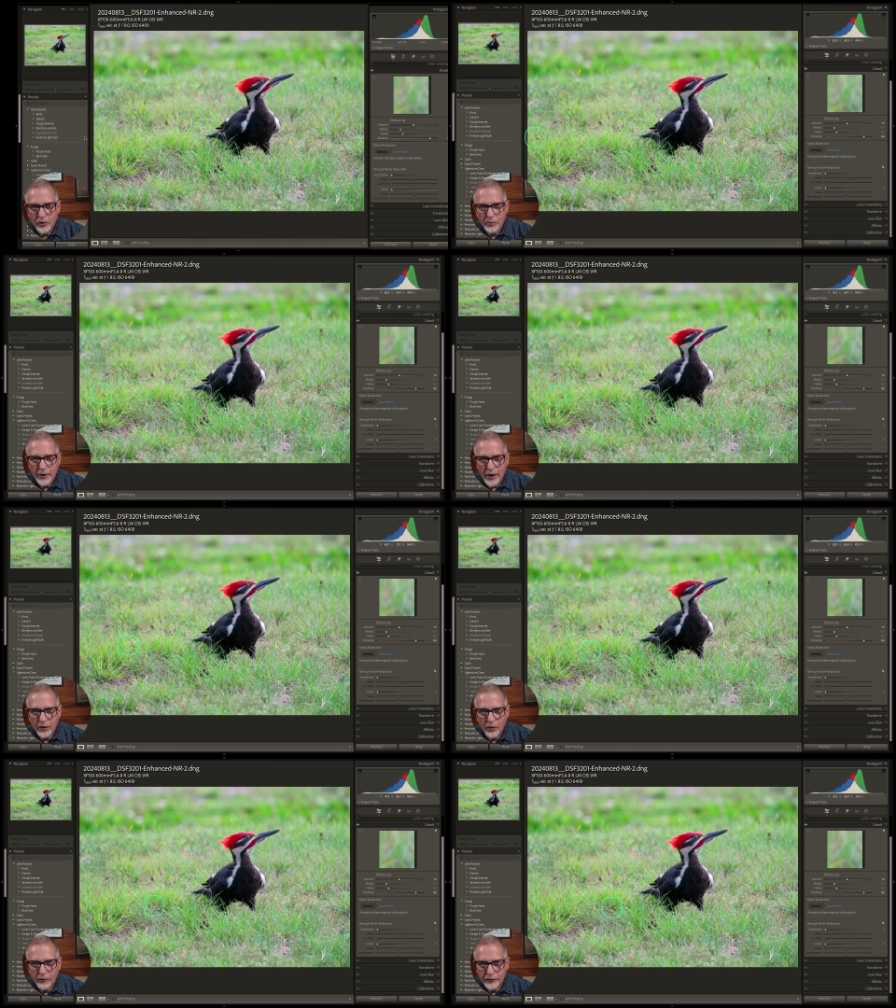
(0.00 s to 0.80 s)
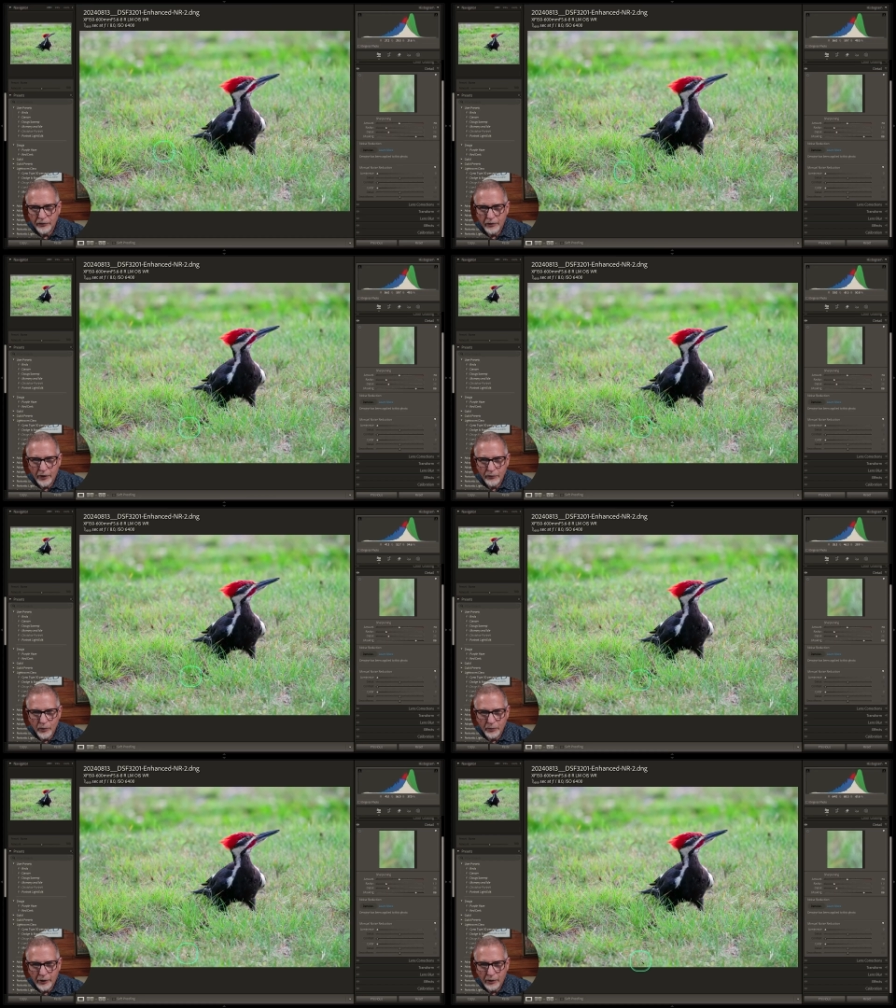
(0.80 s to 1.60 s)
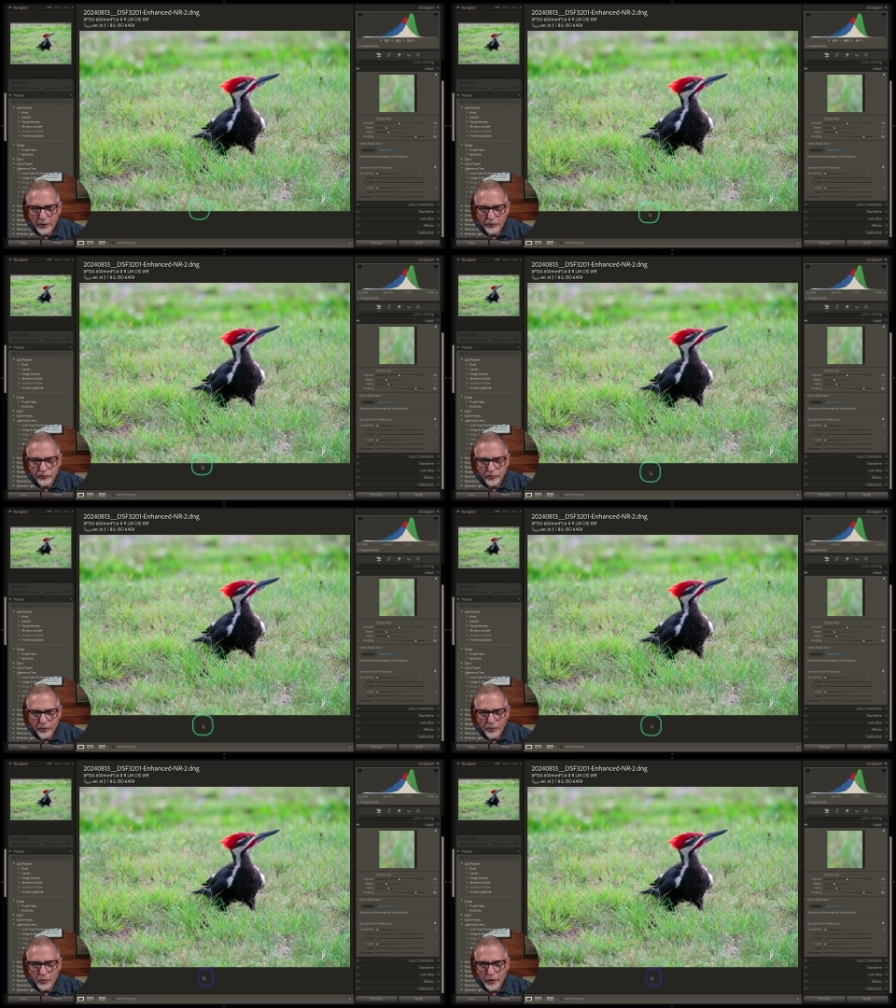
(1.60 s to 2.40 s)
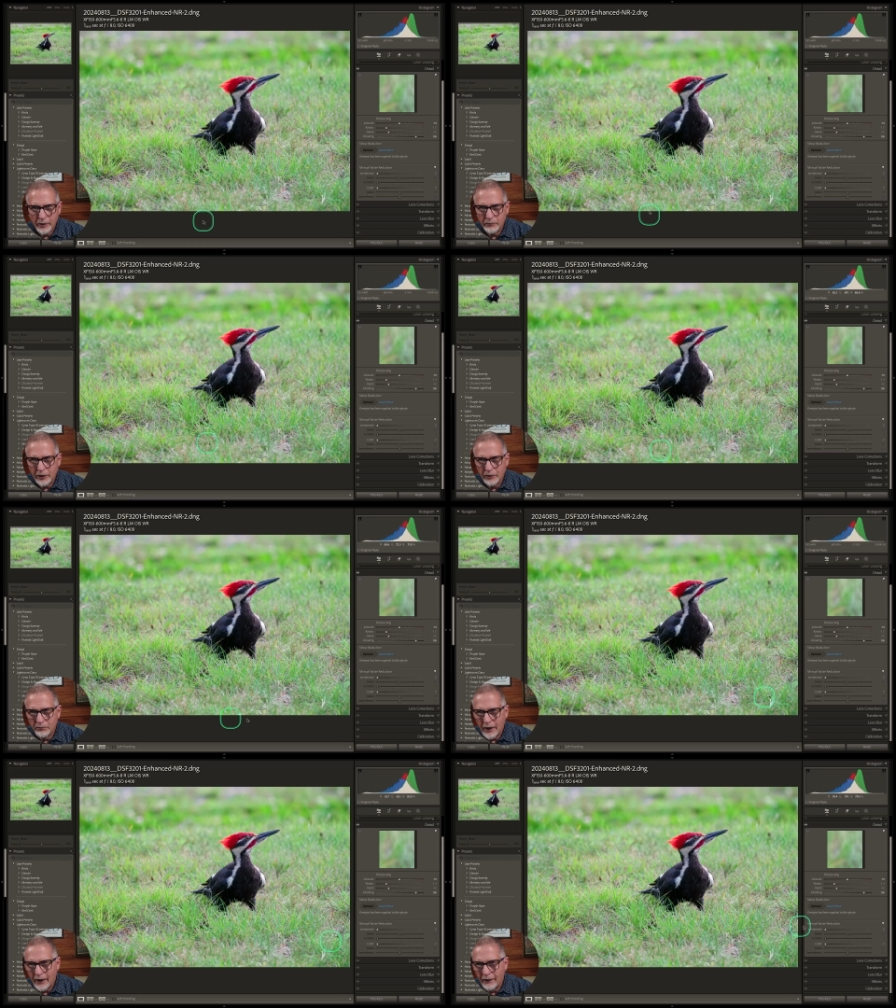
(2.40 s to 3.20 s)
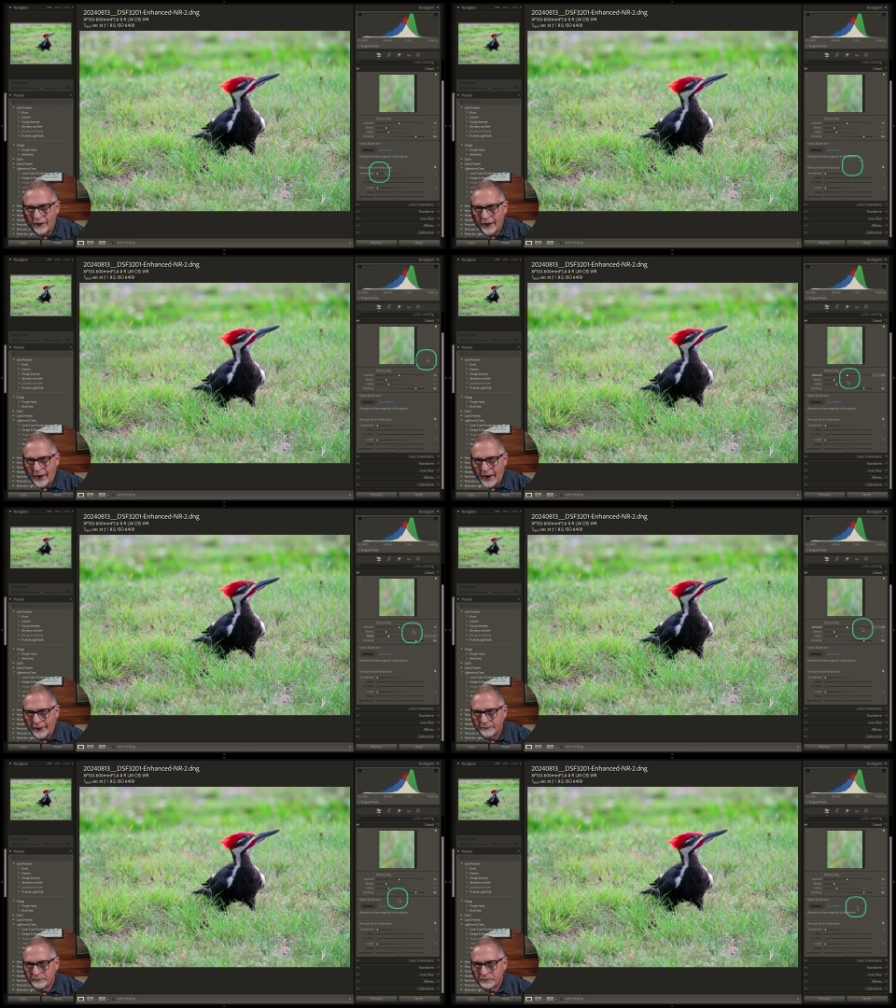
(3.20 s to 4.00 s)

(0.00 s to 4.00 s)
to go back over to Lightroom, and I want to show you what I mean by that.